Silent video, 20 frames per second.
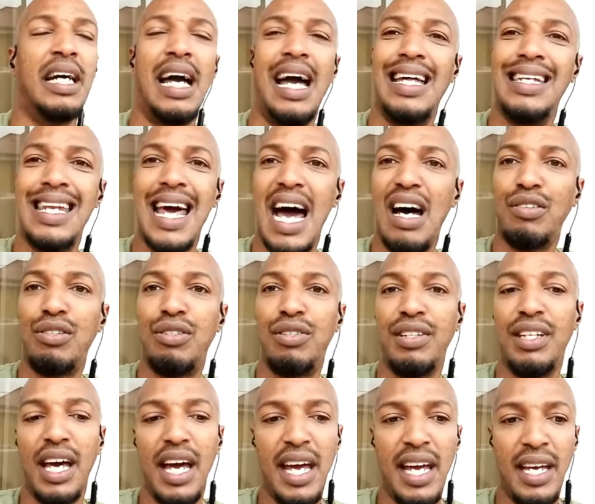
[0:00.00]
And now
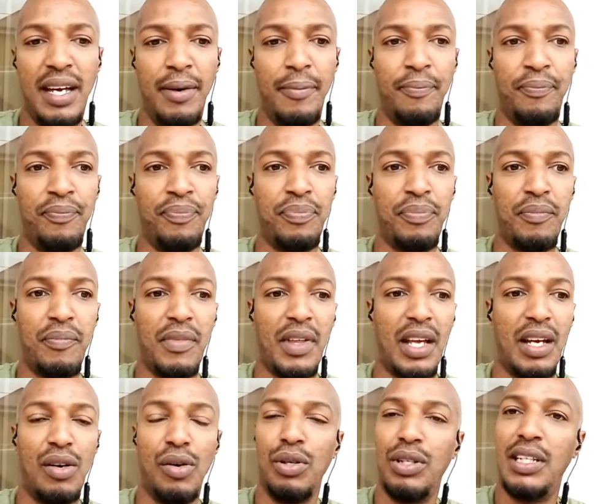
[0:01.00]
today,
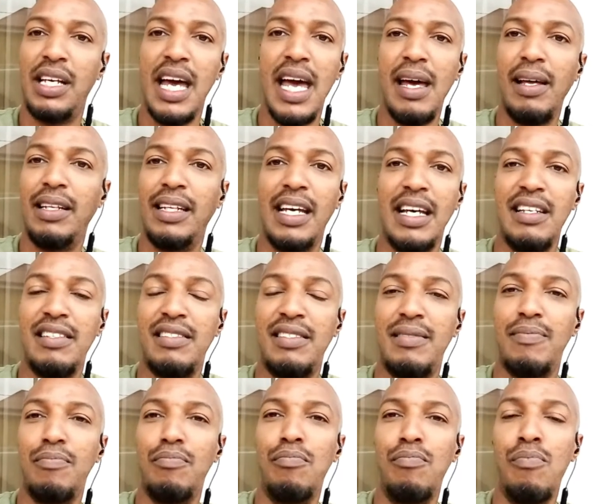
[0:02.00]
there, there's
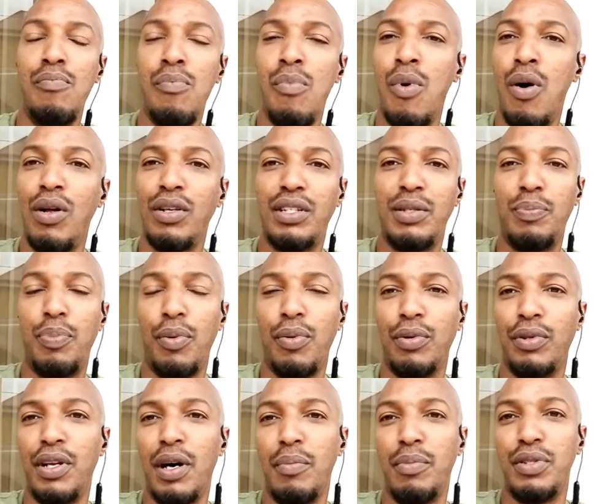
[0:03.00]
multiple
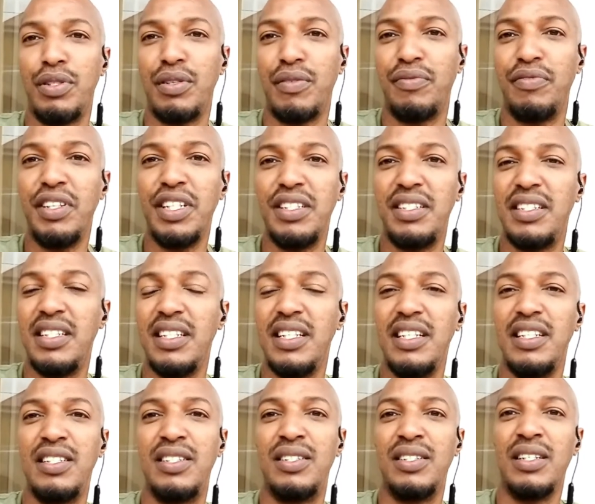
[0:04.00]
numbers of
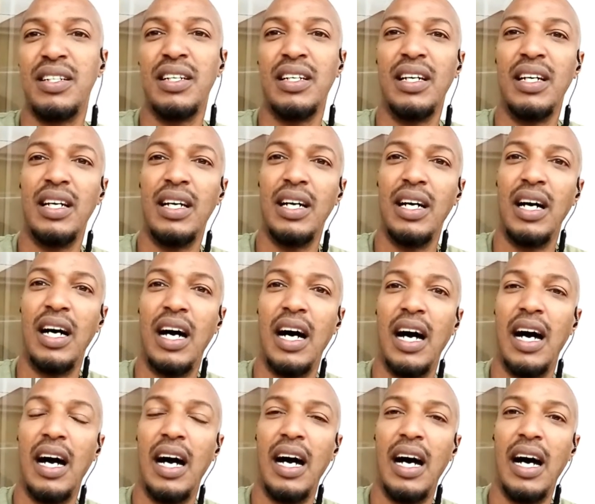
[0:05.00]
VCs uh,
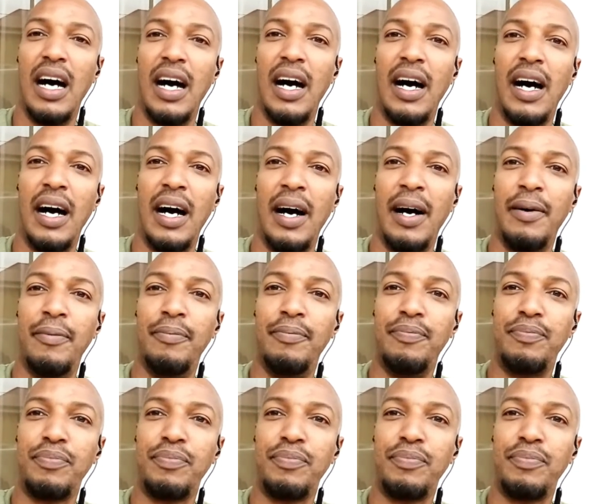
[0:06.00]
uh,